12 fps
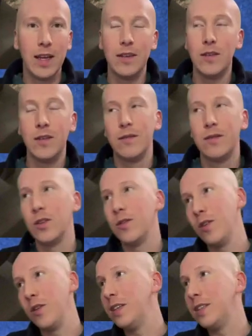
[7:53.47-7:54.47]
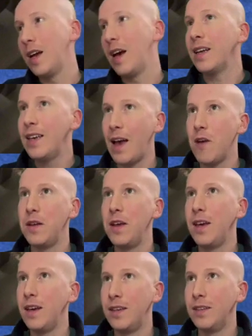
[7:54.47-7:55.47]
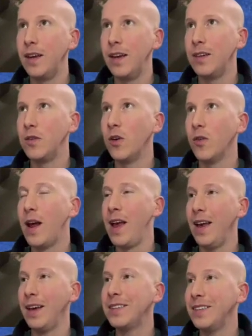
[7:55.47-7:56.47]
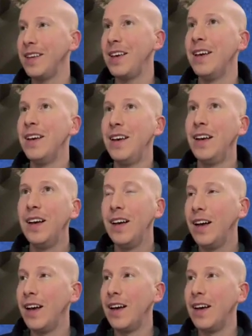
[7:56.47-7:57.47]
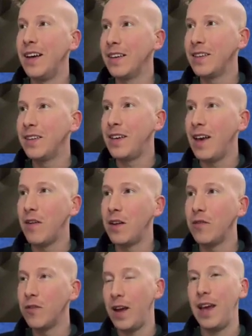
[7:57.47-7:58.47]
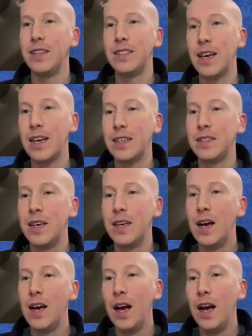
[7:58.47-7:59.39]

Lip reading: And so no, he's not counting and correctly counting for 8 seconds.